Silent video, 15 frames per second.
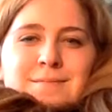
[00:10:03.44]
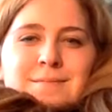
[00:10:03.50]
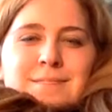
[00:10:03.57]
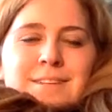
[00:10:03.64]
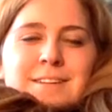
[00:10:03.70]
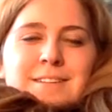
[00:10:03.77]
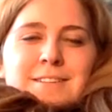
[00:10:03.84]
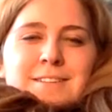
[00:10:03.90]

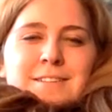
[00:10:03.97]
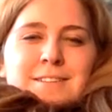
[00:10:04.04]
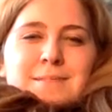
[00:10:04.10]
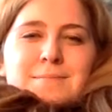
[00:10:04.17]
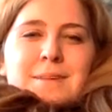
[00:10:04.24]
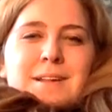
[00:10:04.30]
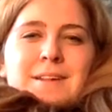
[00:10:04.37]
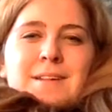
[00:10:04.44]
because she's
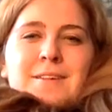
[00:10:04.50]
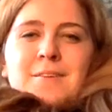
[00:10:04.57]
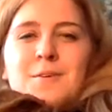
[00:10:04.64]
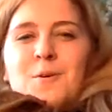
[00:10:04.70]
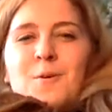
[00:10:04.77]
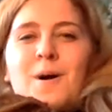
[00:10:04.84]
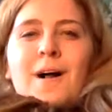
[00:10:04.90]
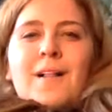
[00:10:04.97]
my little
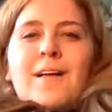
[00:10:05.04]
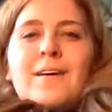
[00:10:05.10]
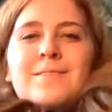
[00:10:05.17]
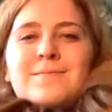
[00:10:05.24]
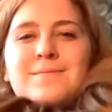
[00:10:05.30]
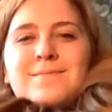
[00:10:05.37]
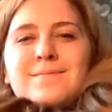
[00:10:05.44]
koala.